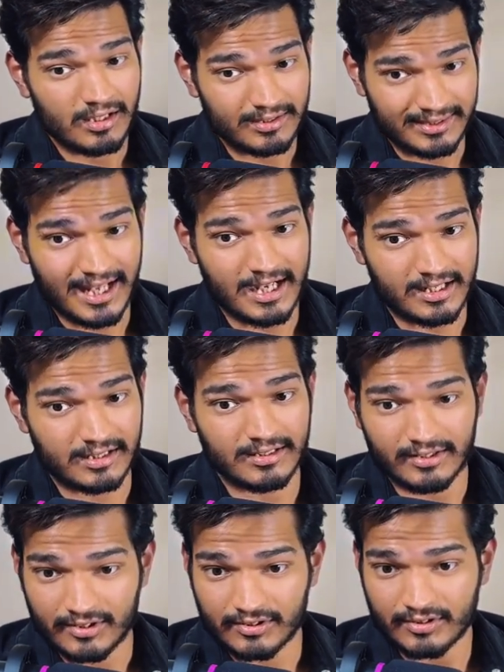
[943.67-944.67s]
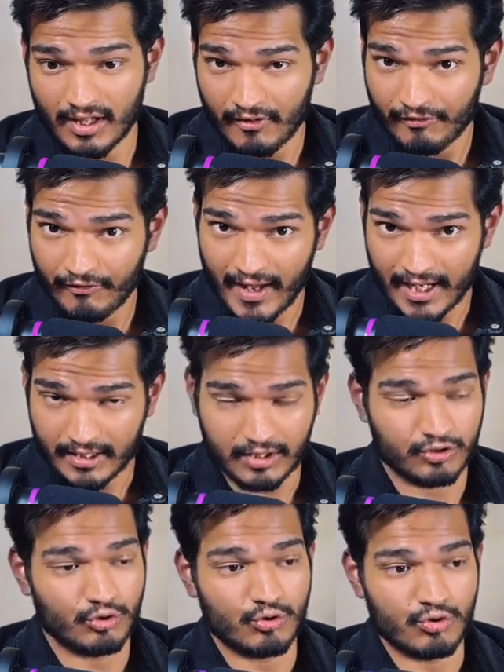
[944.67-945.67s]
that this is a fact.
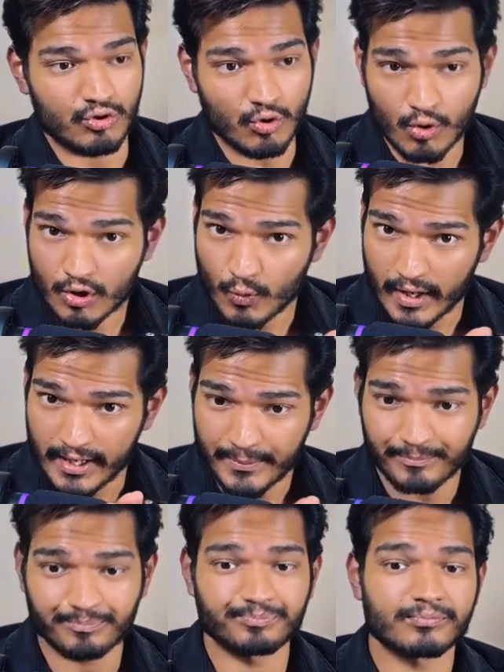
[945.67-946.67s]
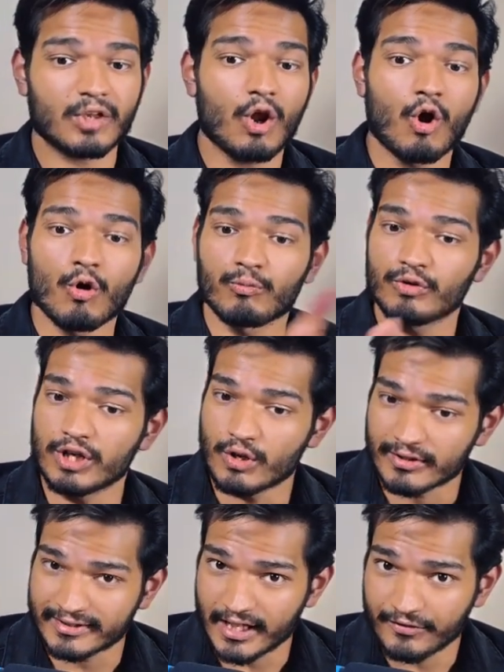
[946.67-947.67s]
So don't worry. Hopefully
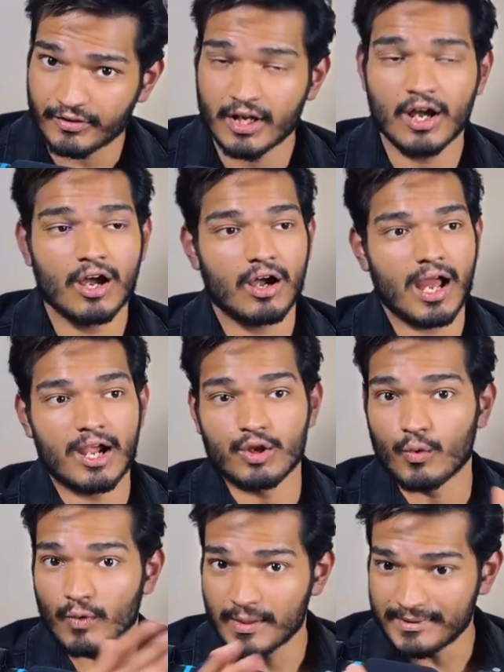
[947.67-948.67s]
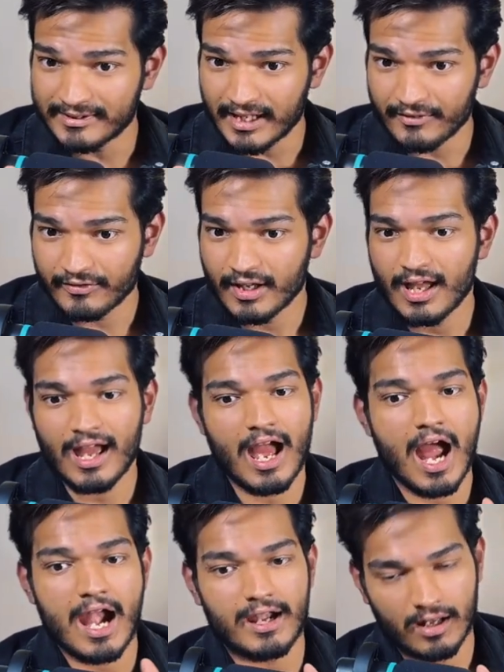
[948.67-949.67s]
you are safe, and you will be safe.
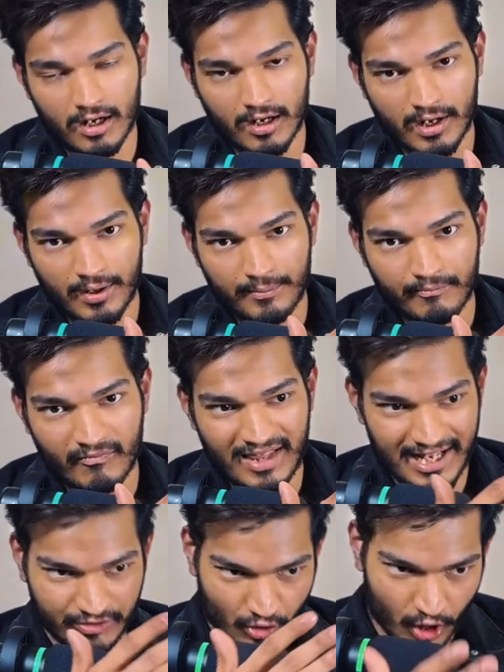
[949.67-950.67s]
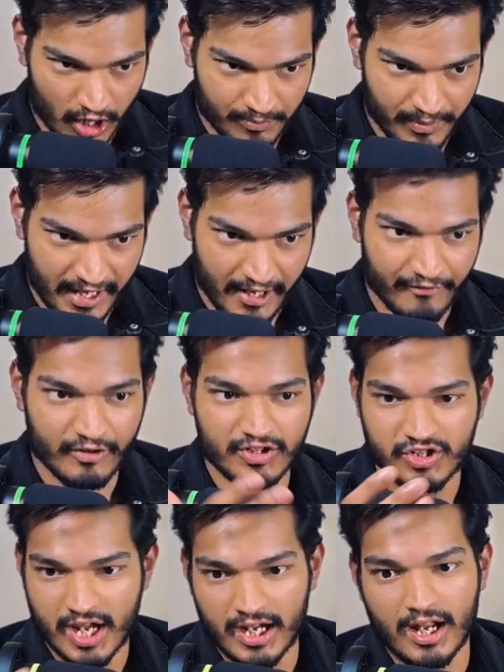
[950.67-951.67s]
And let's all pray for
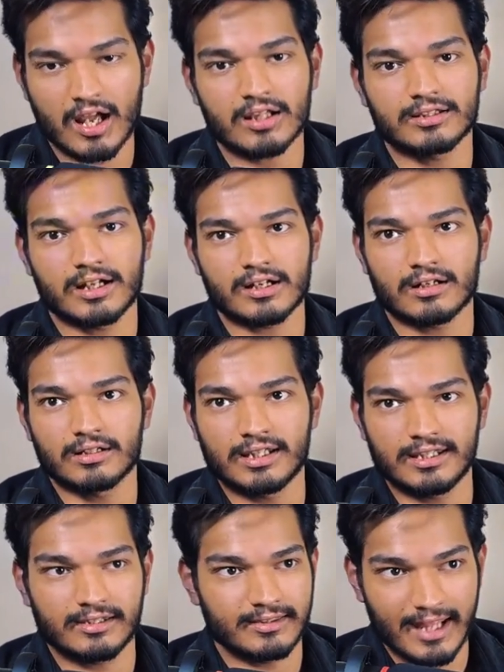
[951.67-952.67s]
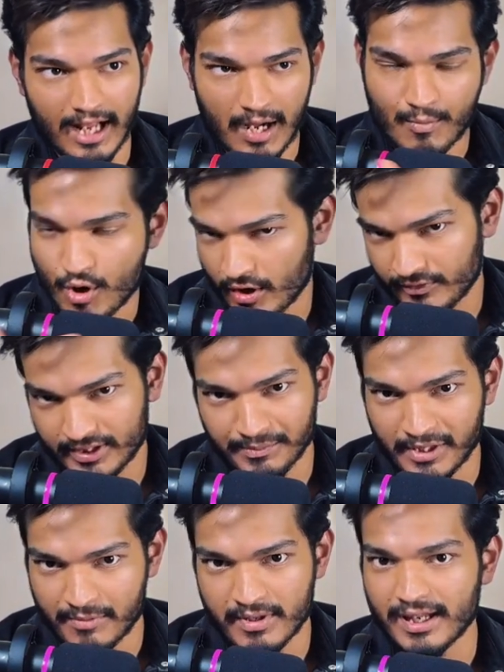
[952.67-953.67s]
China that they come out of this
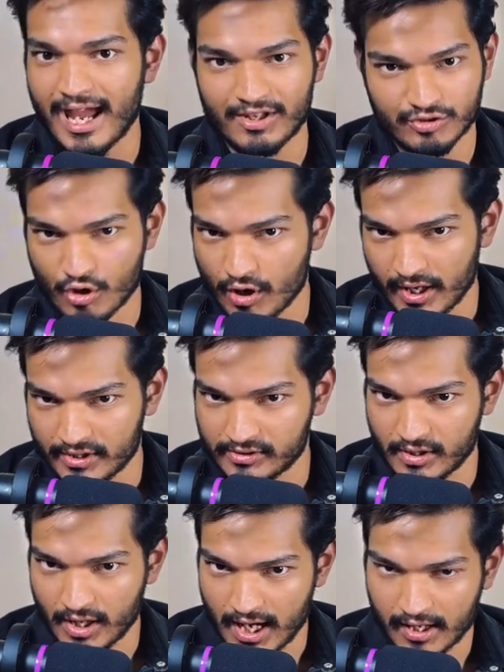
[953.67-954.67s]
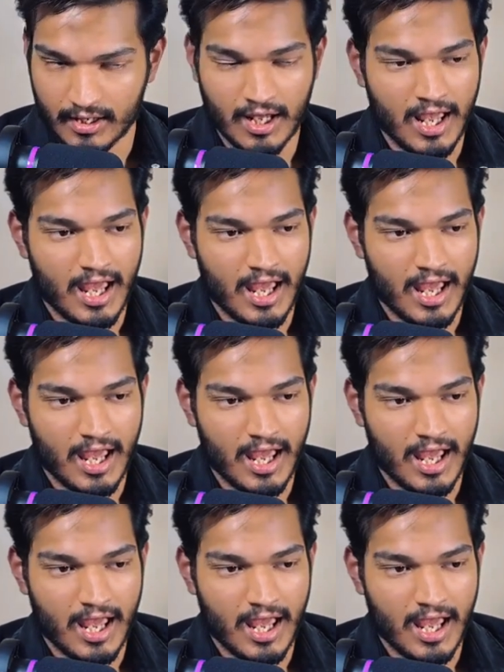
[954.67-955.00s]
epidemic as strong as they are.